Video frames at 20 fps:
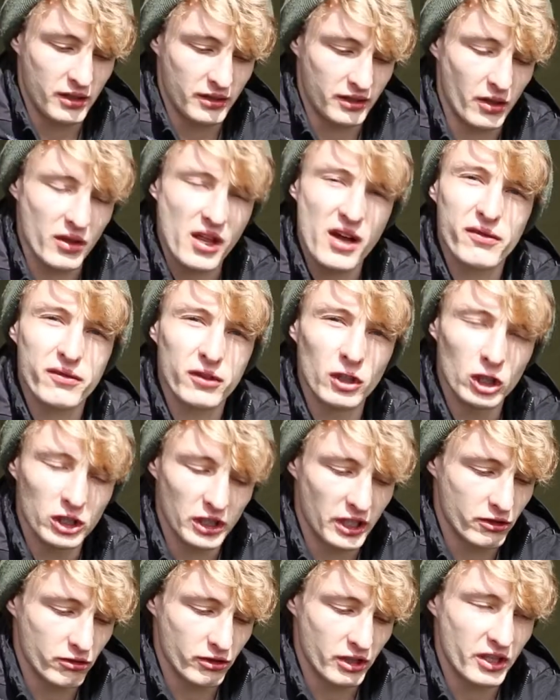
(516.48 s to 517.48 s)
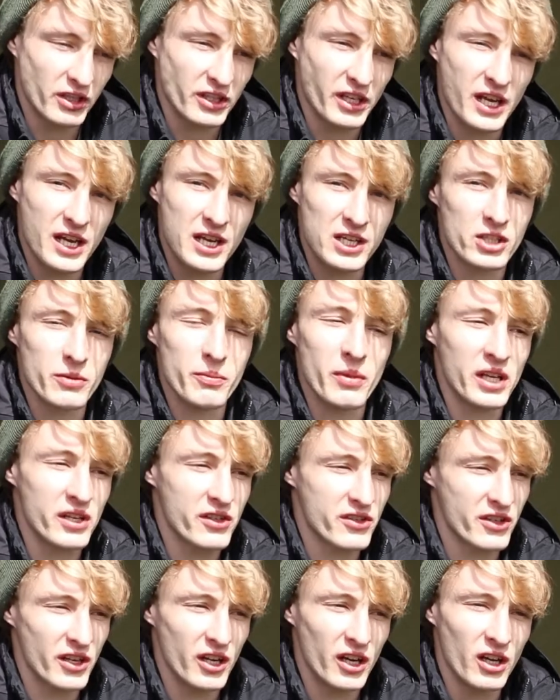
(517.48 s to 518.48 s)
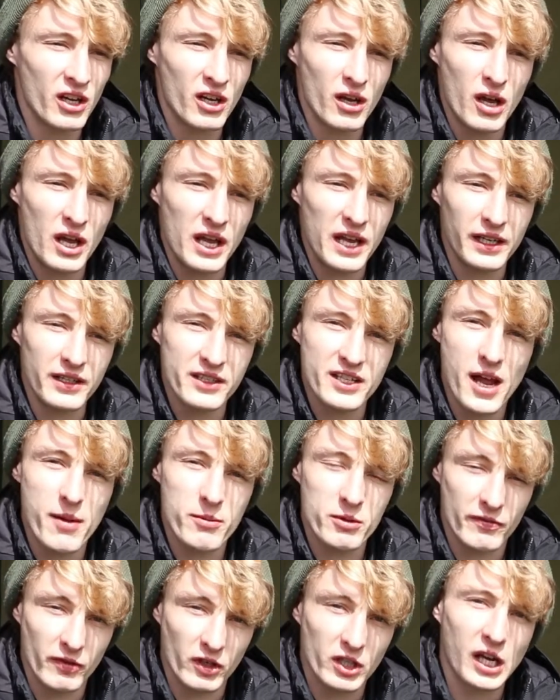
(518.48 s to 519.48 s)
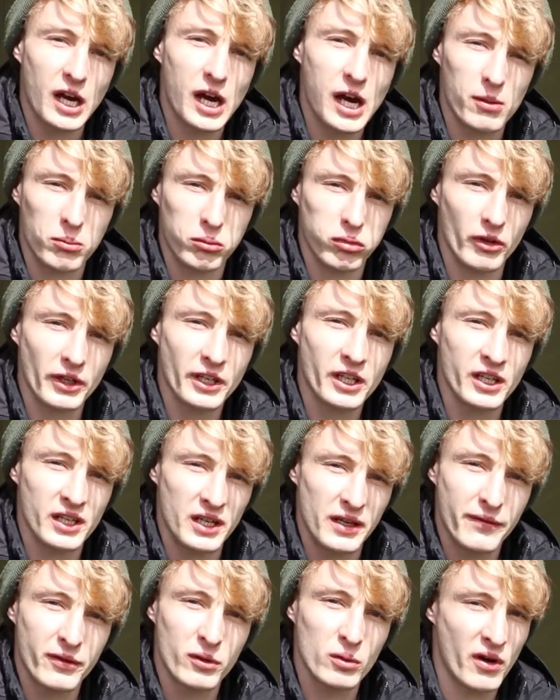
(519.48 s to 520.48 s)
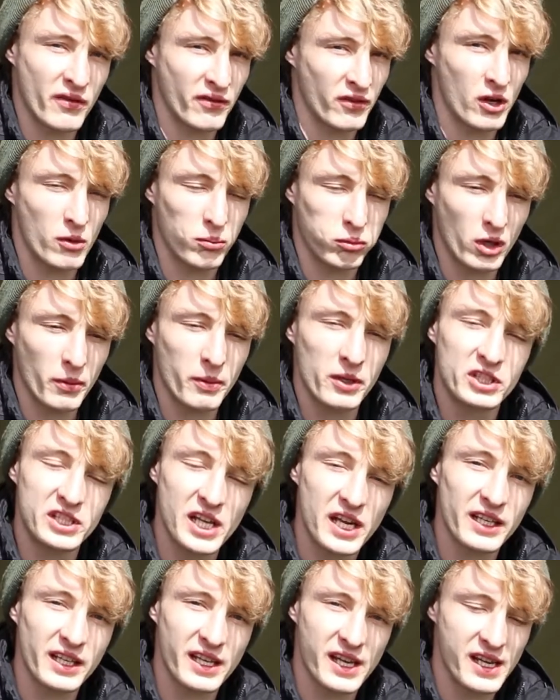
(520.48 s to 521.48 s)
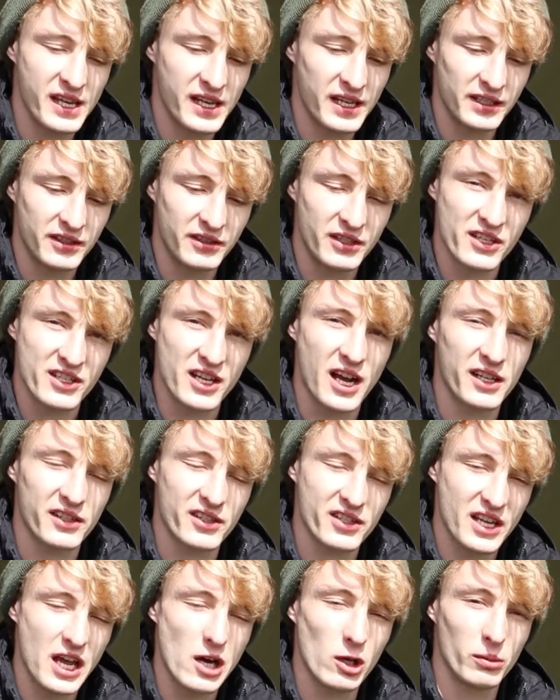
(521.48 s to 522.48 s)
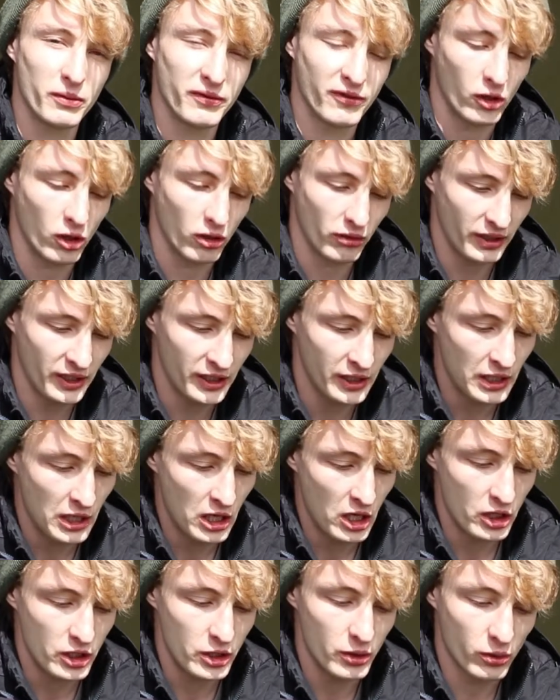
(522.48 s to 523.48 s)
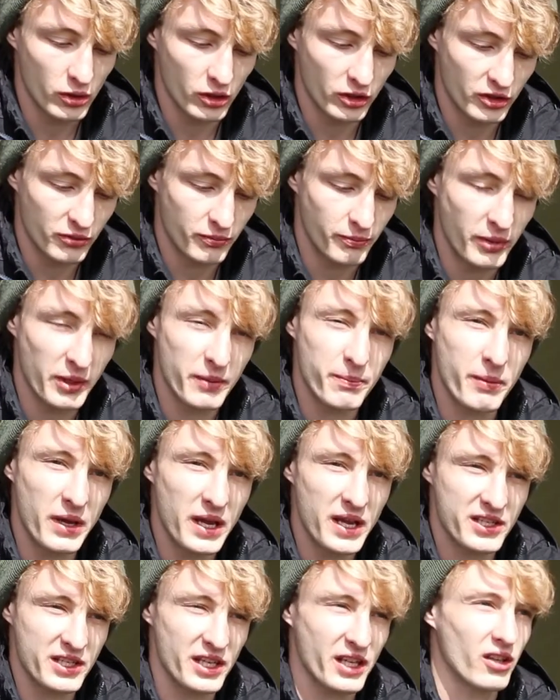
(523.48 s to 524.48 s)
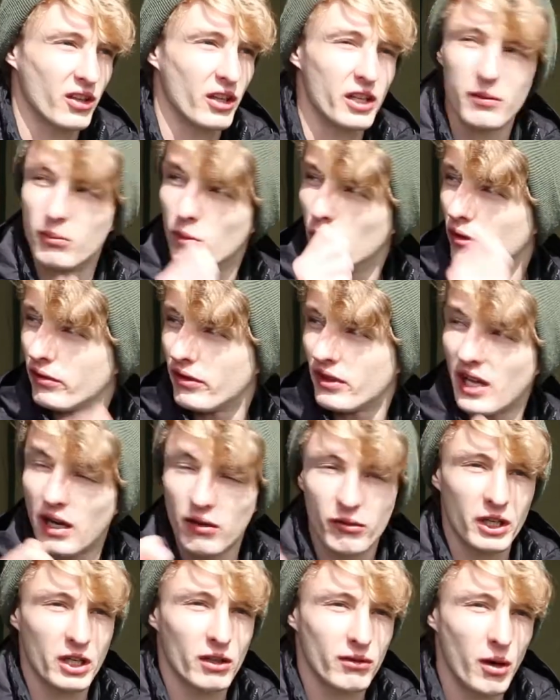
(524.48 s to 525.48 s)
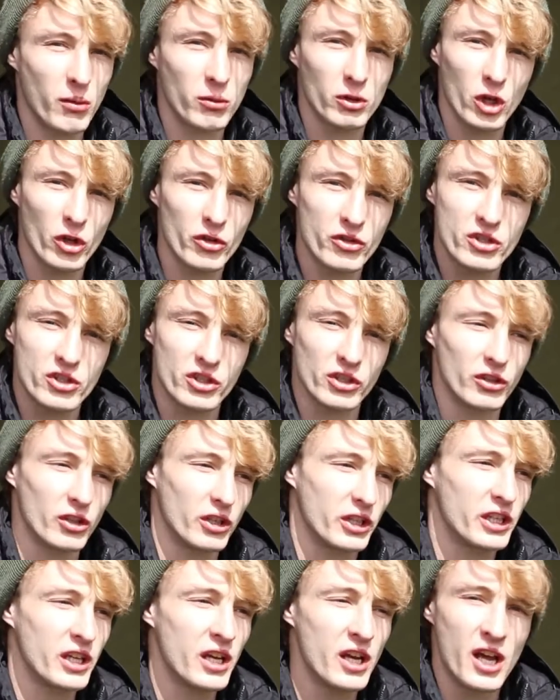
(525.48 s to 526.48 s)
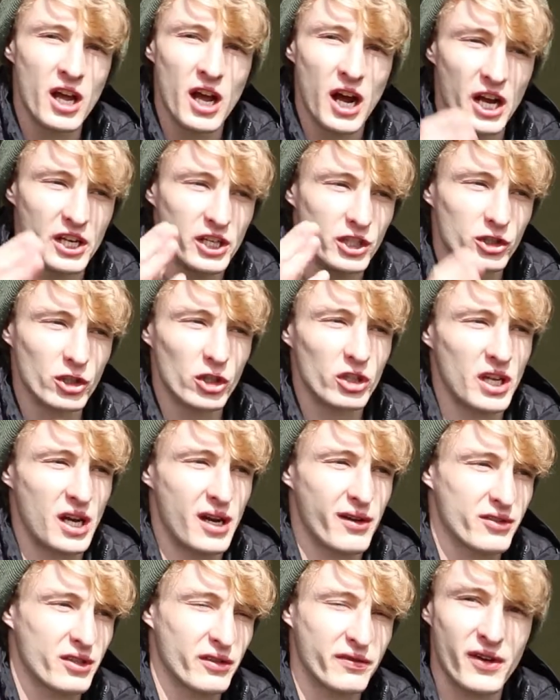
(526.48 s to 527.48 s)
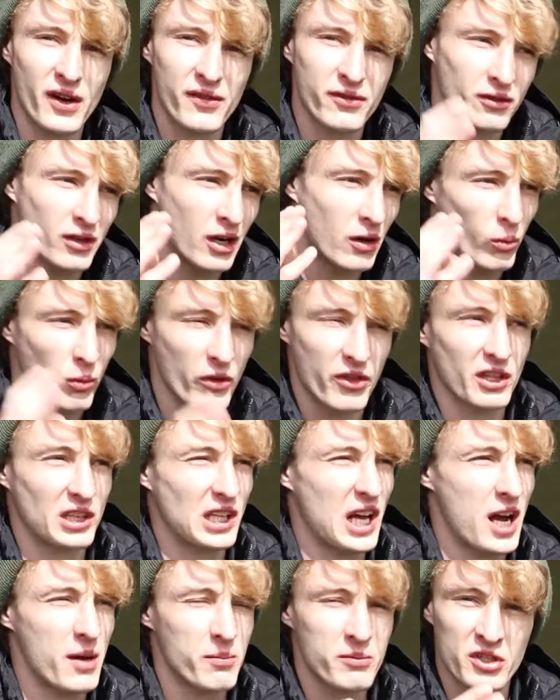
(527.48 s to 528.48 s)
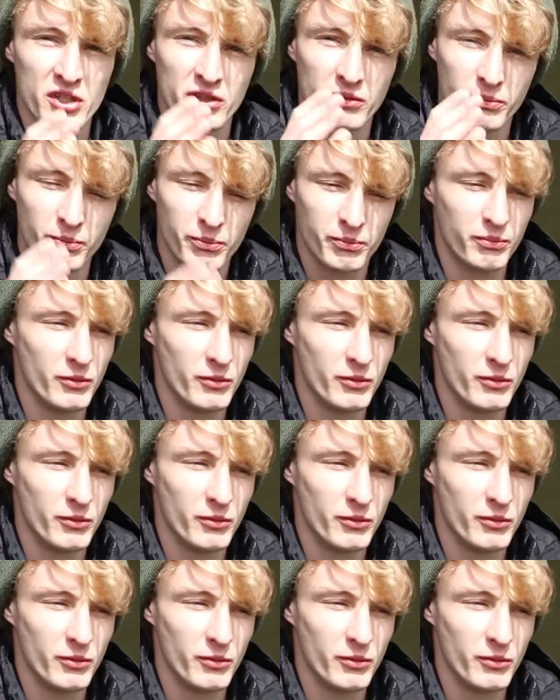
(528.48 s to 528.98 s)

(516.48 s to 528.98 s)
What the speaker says: Now that float ledgering indication means that in terms of a carp rig, if you have a proper dedicated designed setup for it, you could be basically moving that rig around constantly and you don't have to faff around with alarms and